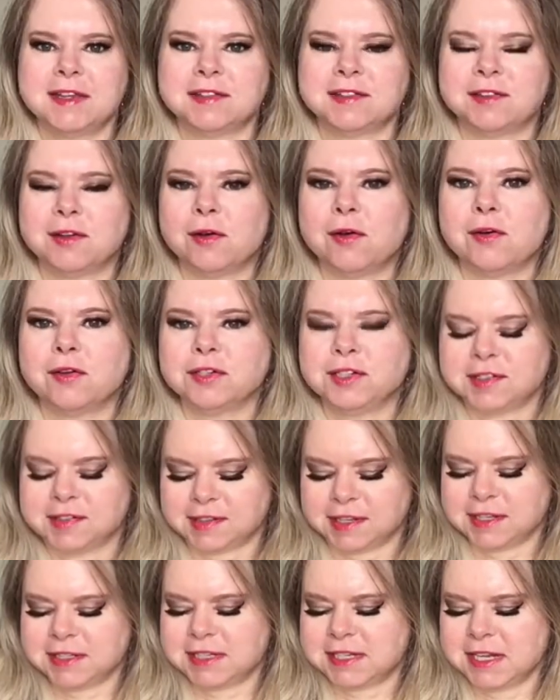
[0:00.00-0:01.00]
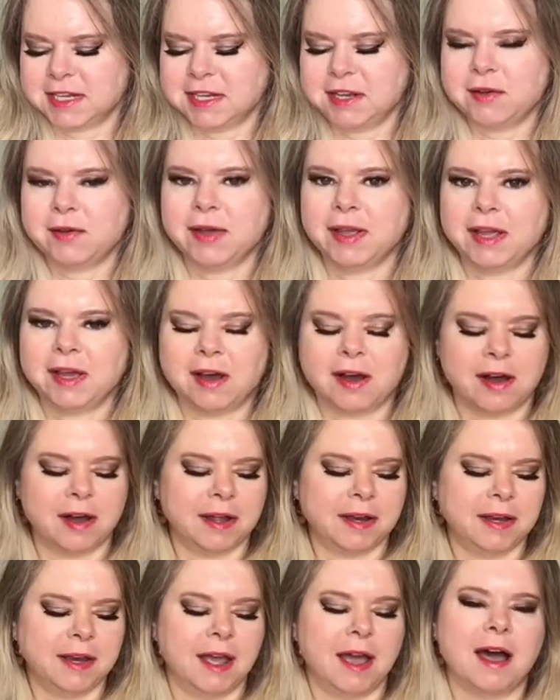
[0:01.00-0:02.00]
So just continuing
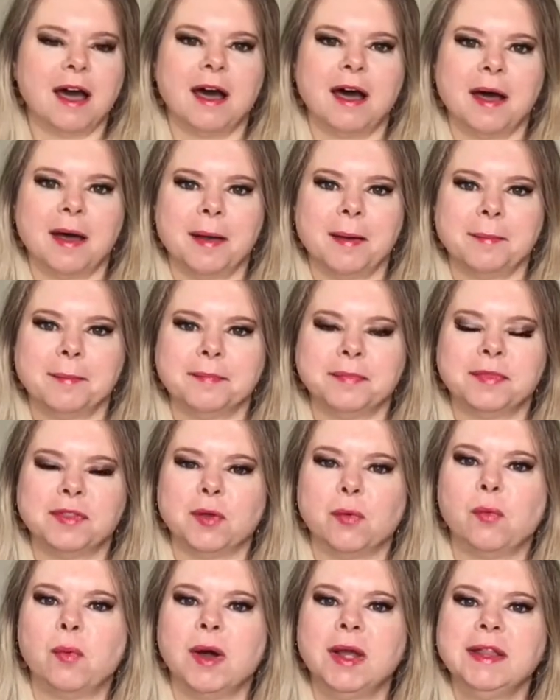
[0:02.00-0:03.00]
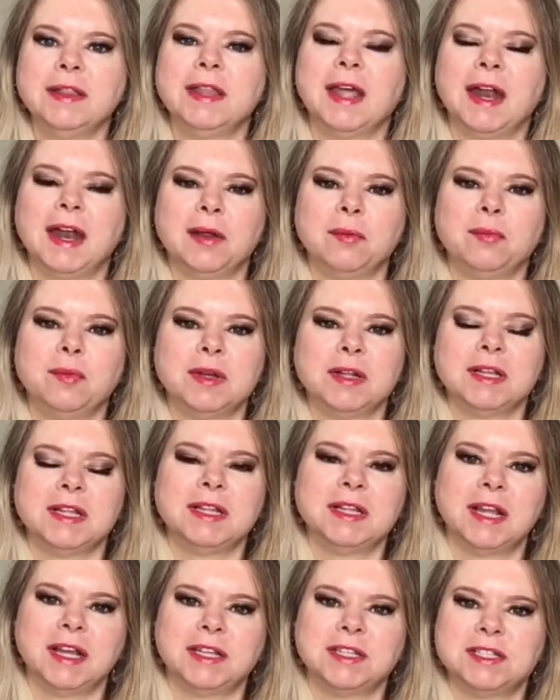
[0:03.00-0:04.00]
on, um, the one that I
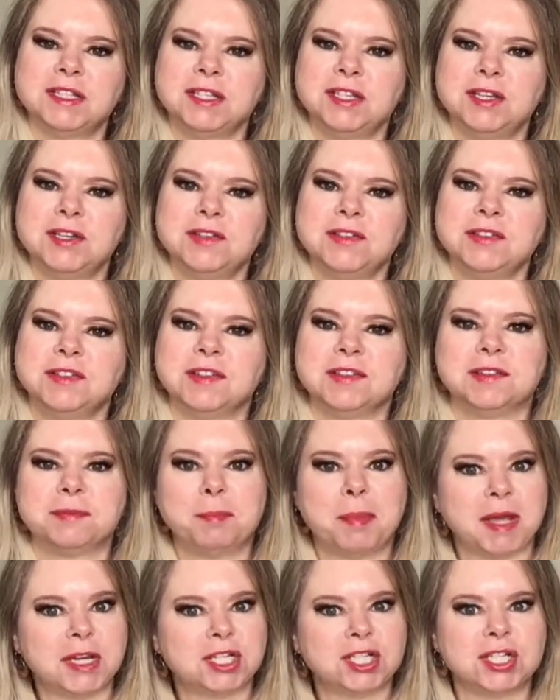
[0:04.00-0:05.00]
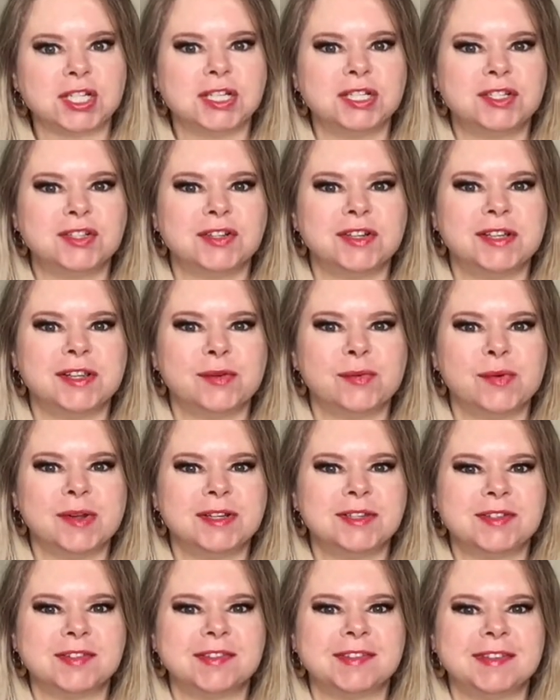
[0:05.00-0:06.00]
really like to use, especially during the
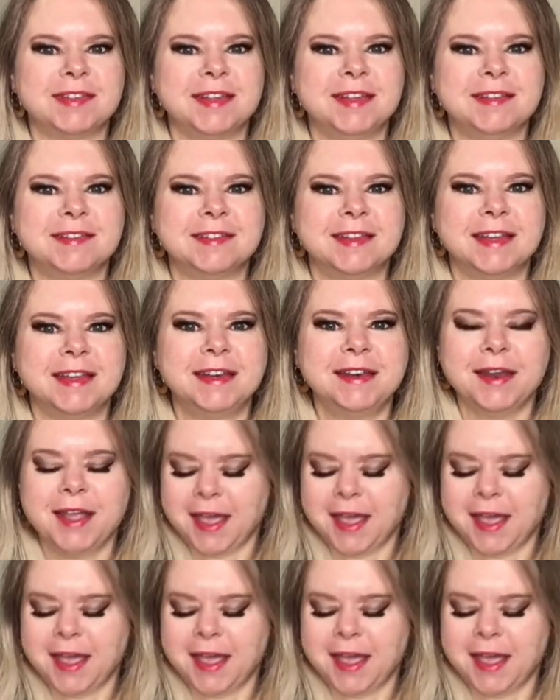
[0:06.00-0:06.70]
winter season,